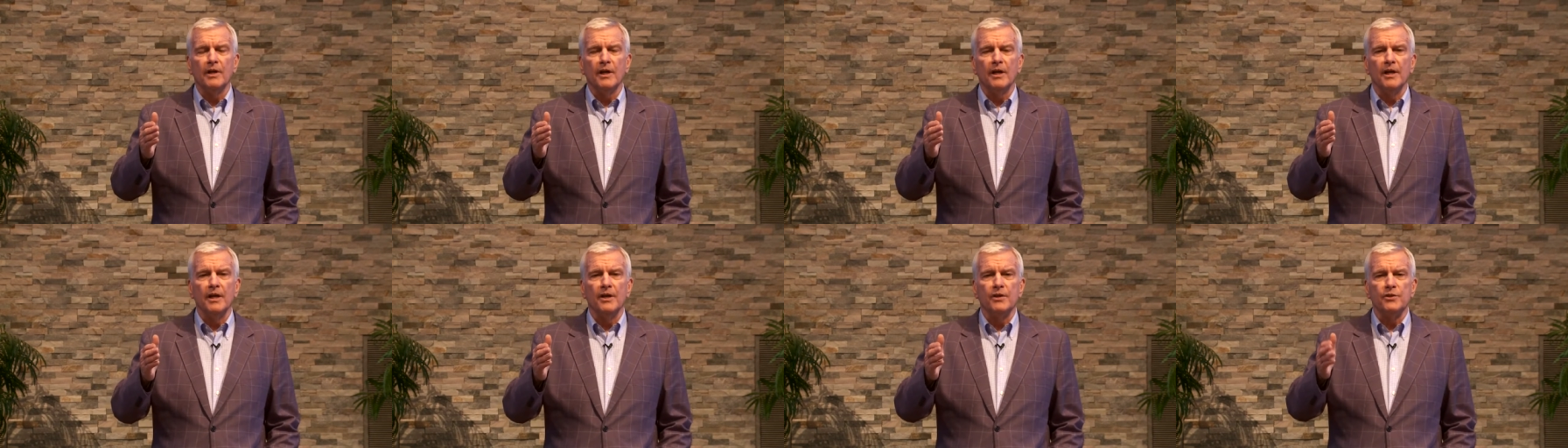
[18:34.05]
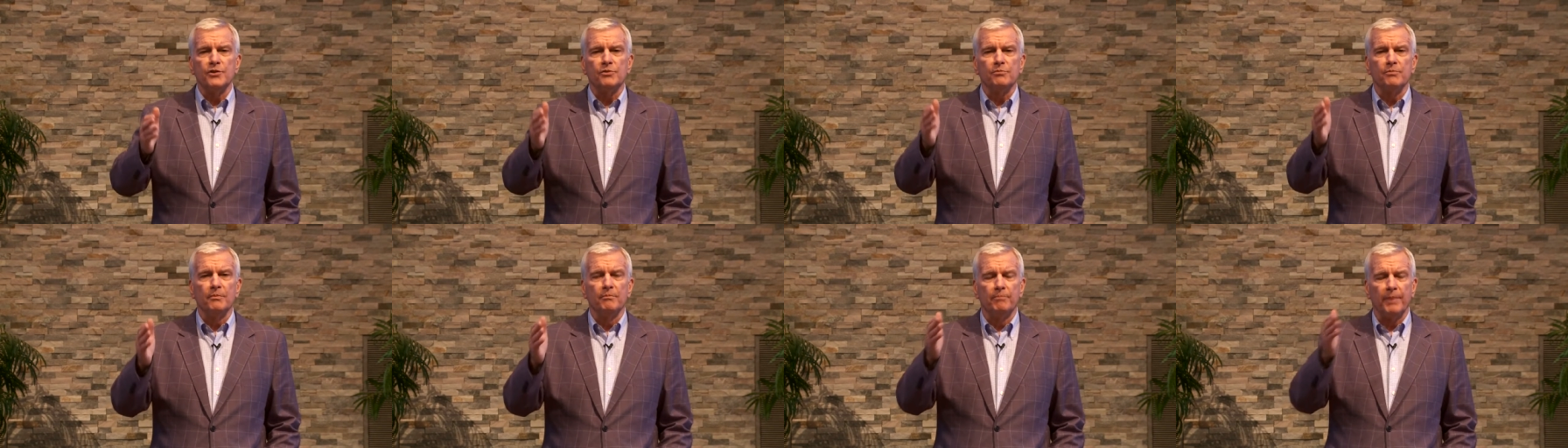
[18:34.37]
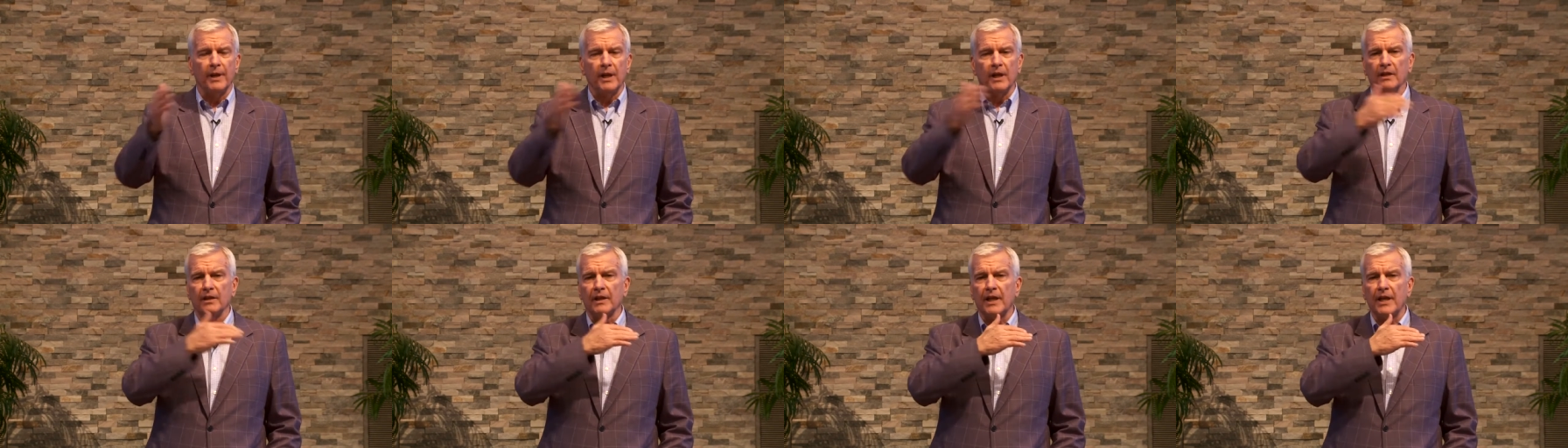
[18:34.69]
has
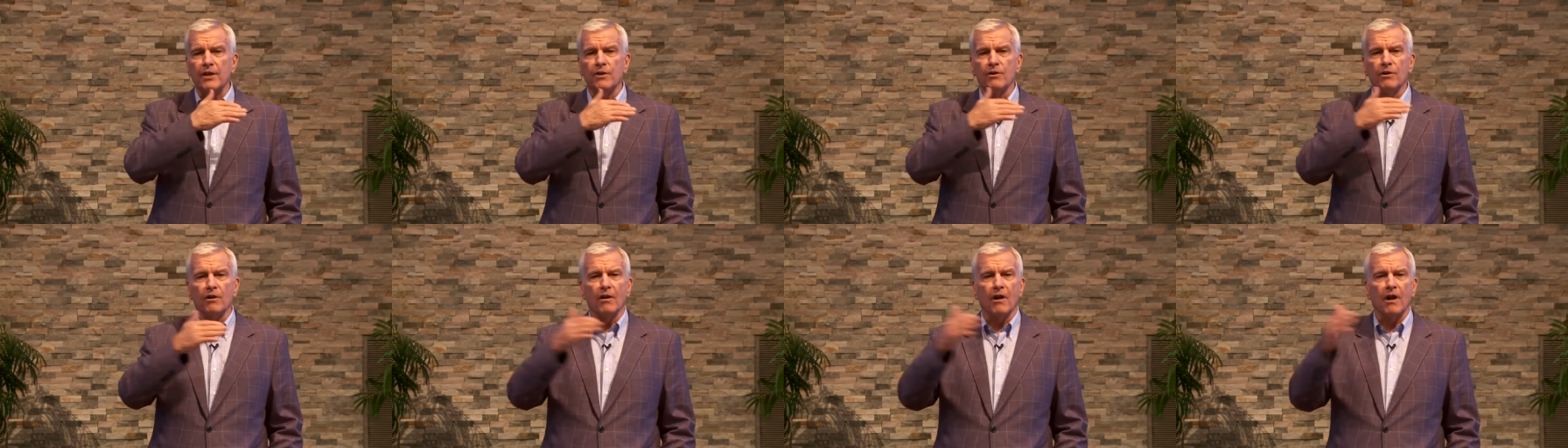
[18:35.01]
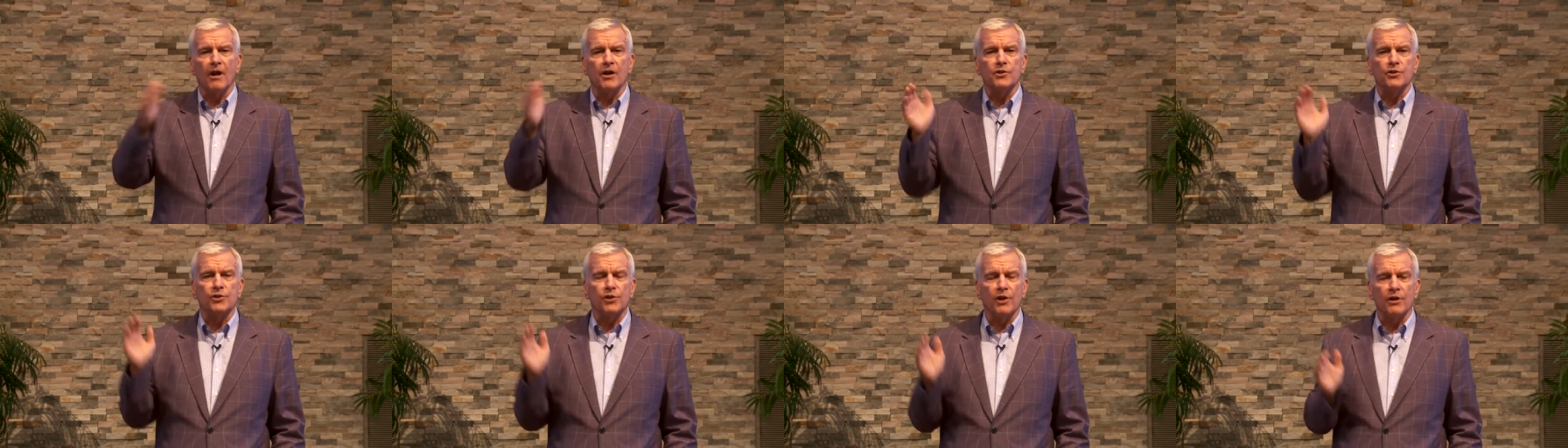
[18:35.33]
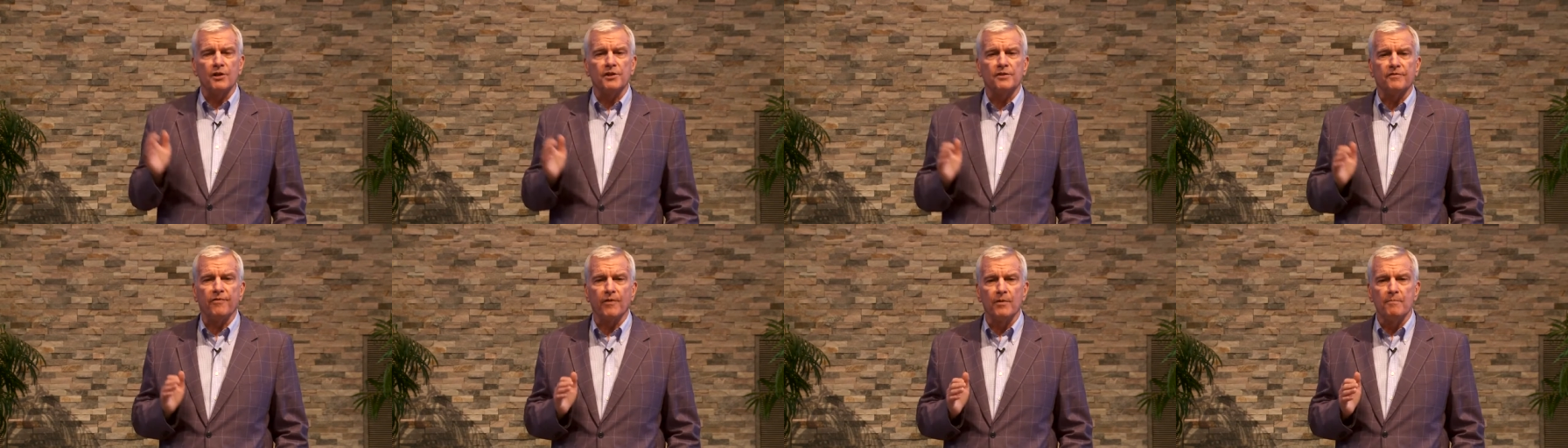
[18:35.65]
been a leader in our
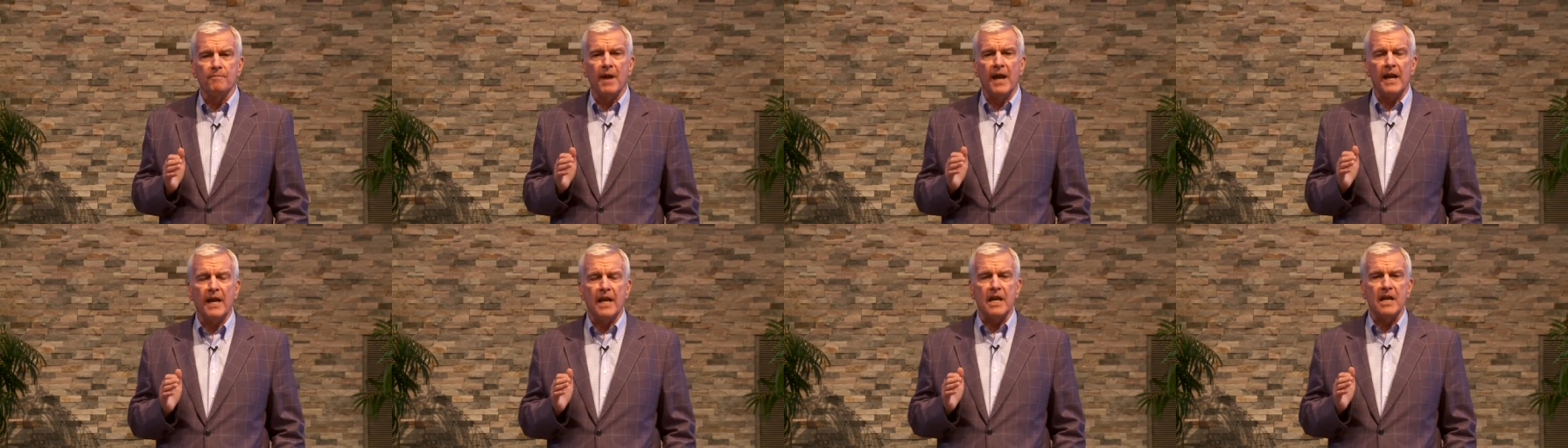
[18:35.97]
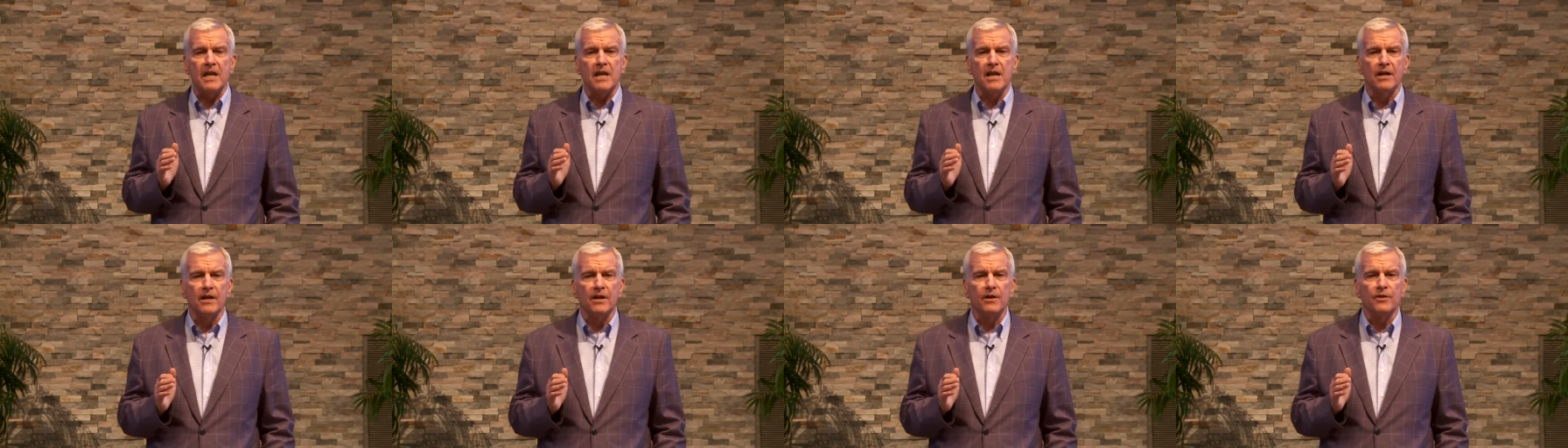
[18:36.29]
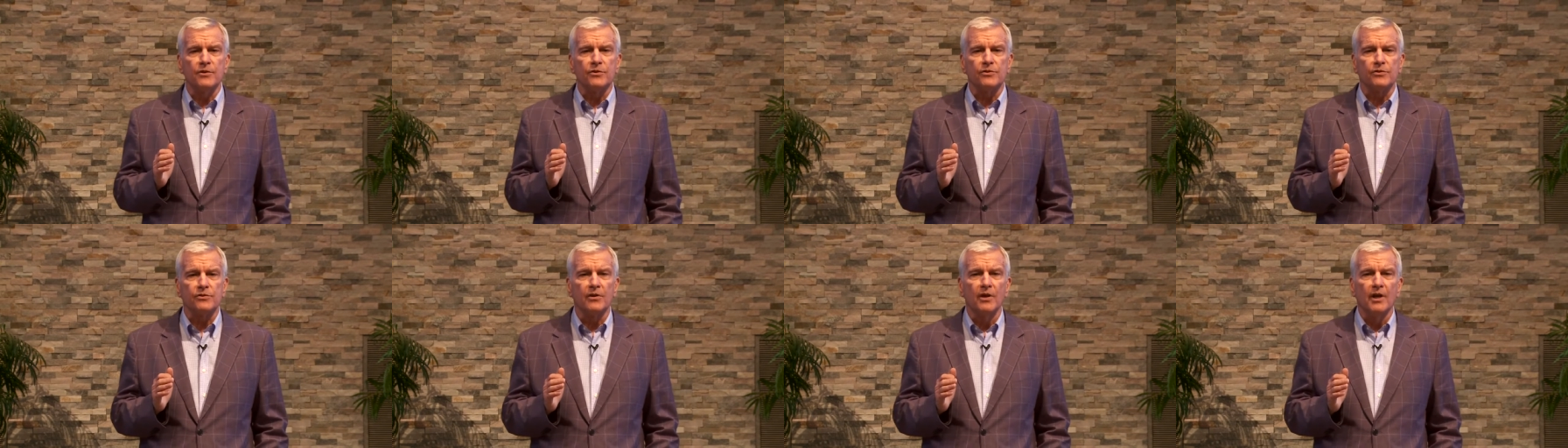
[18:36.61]
church for many
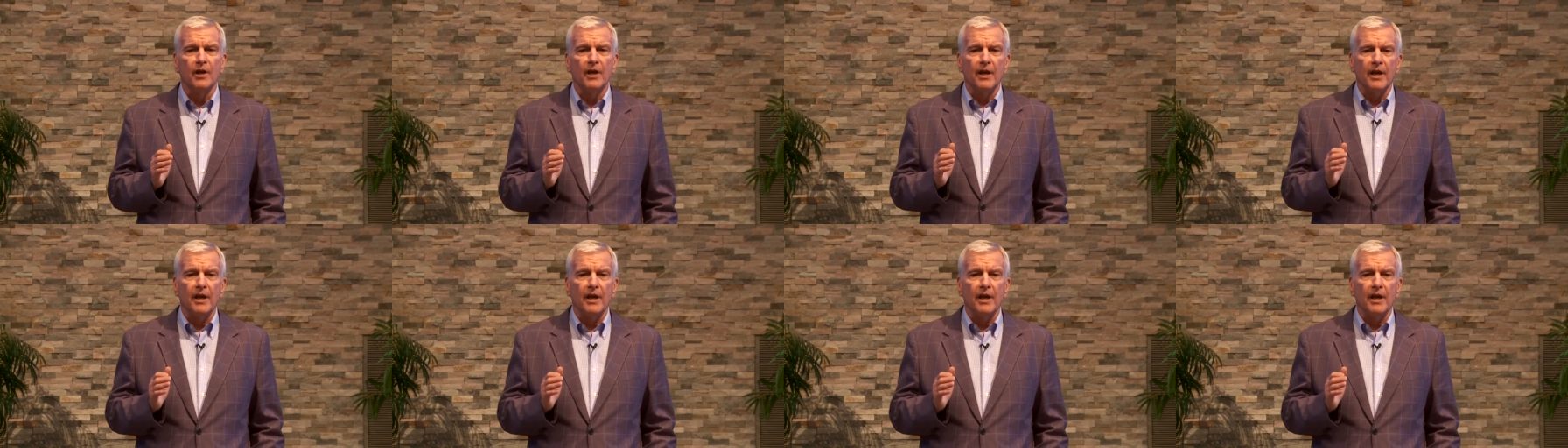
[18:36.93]
years.